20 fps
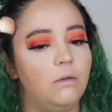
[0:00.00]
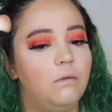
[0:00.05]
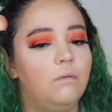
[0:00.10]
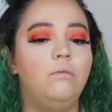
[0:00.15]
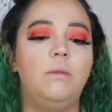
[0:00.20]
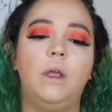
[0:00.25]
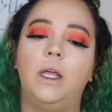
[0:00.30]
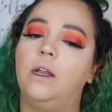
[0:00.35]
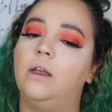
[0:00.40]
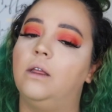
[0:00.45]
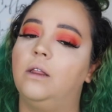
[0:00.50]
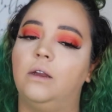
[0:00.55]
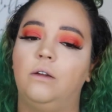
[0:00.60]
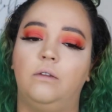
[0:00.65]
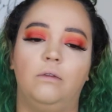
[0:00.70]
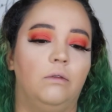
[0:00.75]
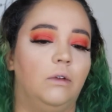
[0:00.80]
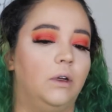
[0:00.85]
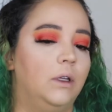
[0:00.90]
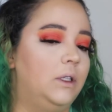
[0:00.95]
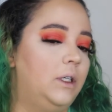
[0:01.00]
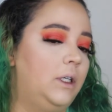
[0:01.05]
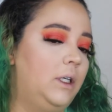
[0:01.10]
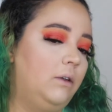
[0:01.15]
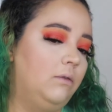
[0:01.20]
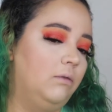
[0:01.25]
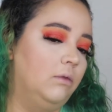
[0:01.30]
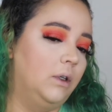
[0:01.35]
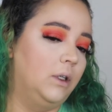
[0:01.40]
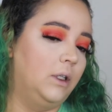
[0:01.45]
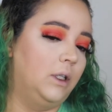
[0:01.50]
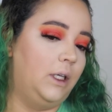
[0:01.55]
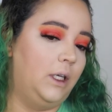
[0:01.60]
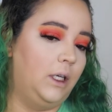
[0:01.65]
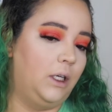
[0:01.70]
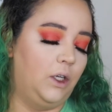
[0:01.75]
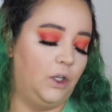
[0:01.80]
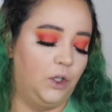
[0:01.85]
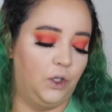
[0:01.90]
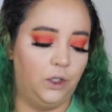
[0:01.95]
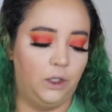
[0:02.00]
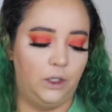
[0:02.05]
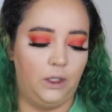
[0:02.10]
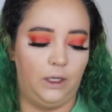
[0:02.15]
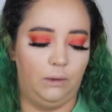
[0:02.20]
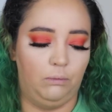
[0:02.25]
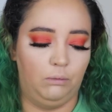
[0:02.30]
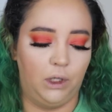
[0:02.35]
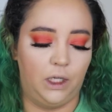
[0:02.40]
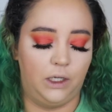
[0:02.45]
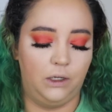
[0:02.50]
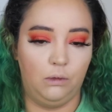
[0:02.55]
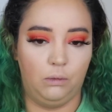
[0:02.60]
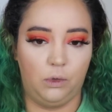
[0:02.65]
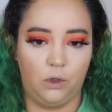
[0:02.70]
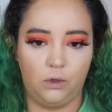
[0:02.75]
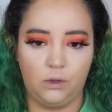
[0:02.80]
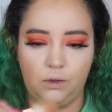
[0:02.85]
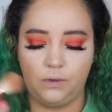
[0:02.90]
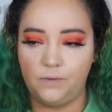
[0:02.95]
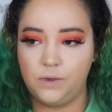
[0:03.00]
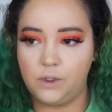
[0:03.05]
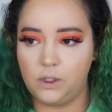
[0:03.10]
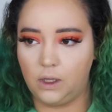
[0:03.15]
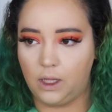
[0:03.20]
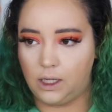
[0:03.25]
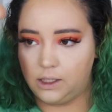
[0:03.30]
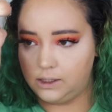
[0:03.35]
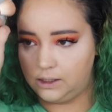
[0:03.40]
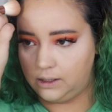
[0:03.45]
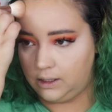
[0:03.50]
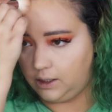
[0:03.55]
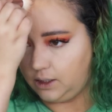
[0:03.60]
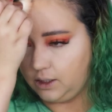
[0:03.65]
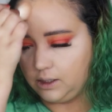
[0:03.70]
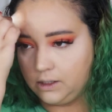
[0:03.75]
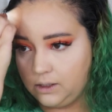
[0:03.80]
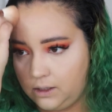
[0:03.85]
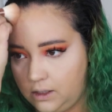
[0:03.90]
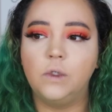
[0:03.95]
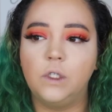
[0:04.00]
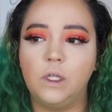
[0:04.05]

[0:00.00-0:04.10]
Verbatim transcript: made it like really really good and blendable, so that's nice.